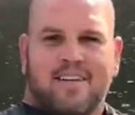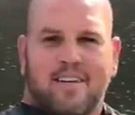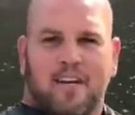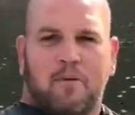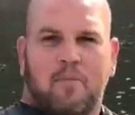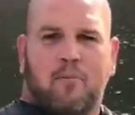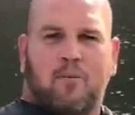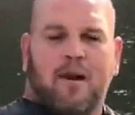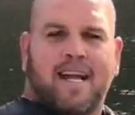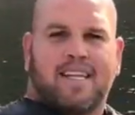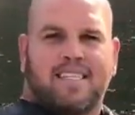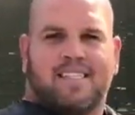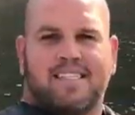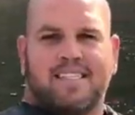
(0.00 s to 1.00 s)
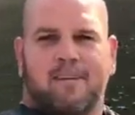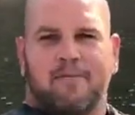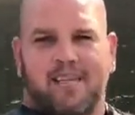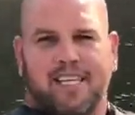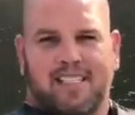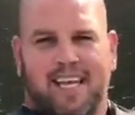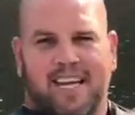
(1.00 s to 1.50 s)
gonna be practicing some
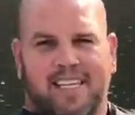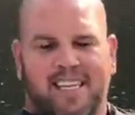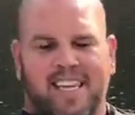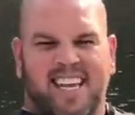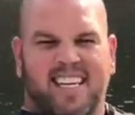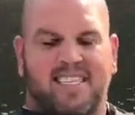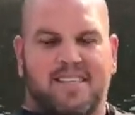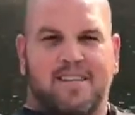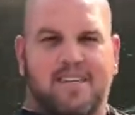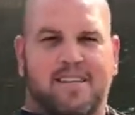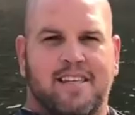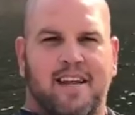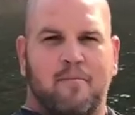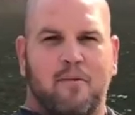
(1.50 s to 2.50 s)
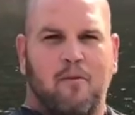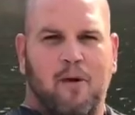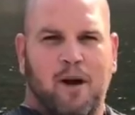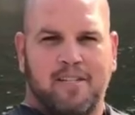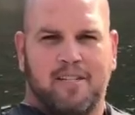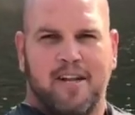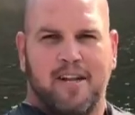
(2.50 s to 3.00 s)
of the techniques that I've been
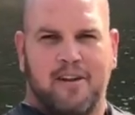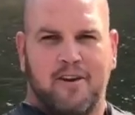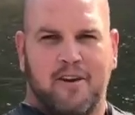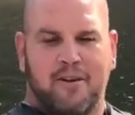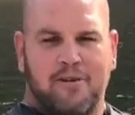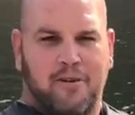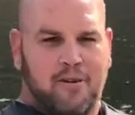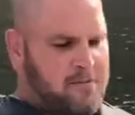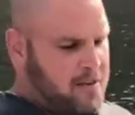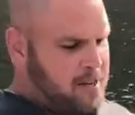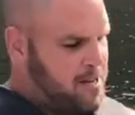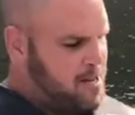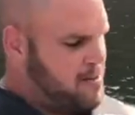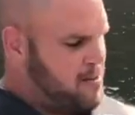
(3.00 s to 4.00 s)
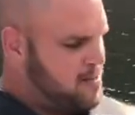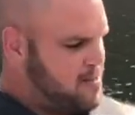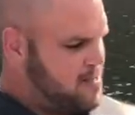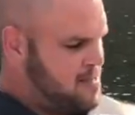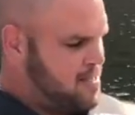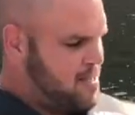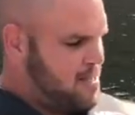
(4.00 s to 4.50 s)
watching on your YouTube video,
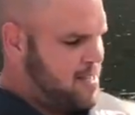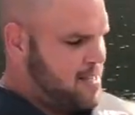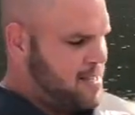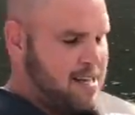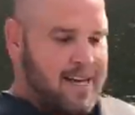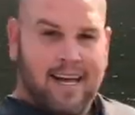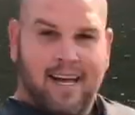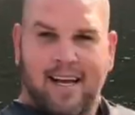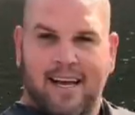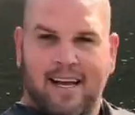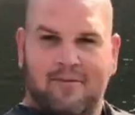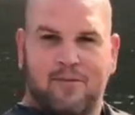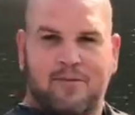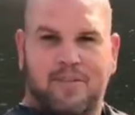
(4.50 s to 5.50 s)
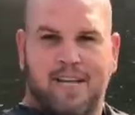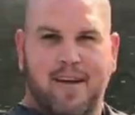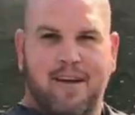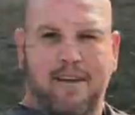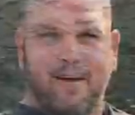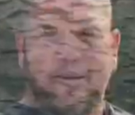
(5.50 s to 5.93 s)
and we'll see how it